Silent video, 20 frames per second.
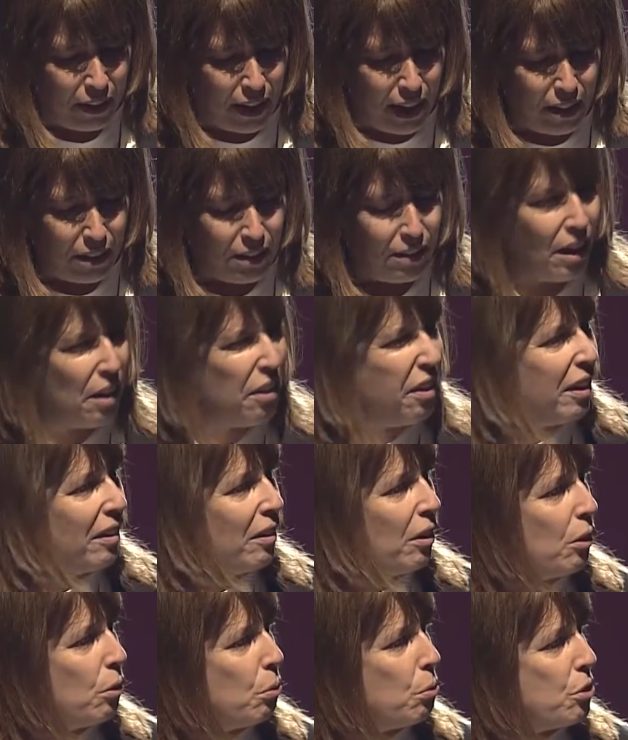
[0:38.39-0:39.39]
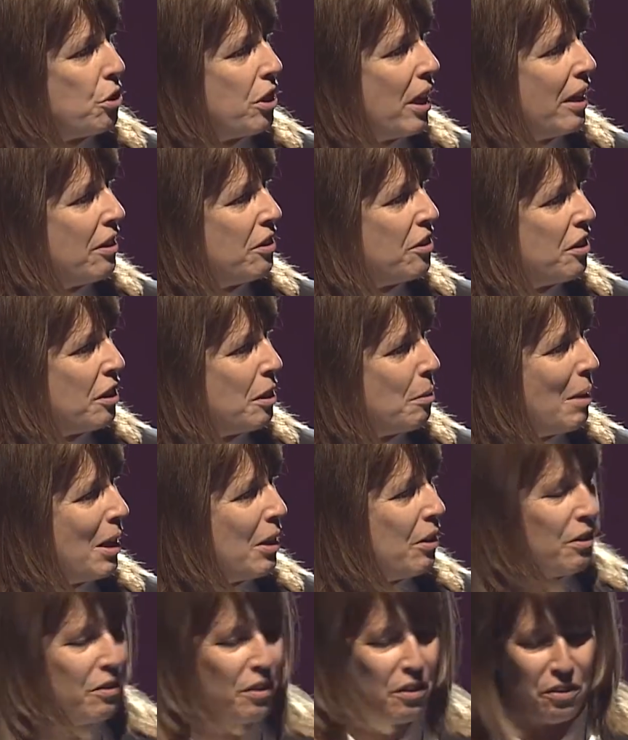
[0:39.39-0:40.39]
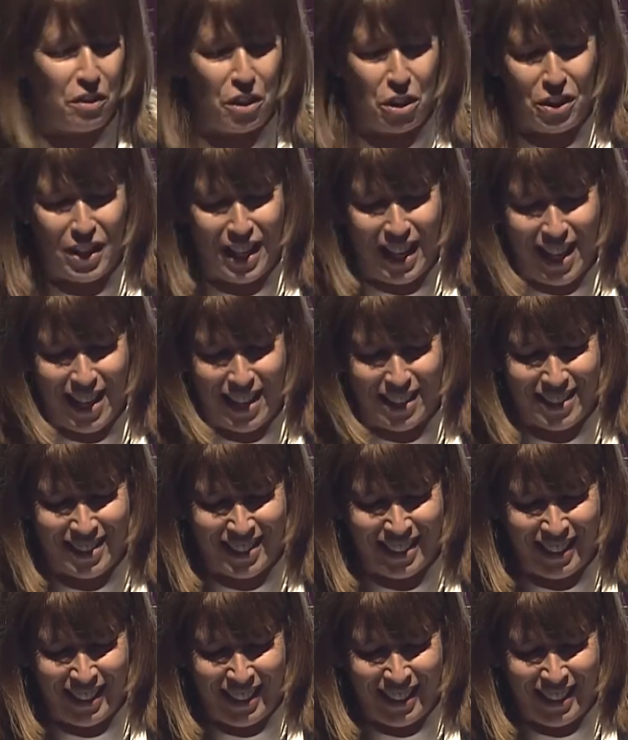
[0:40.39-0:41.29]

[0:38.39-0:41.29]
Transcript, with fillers: and I think it all changed in the matter of a few days.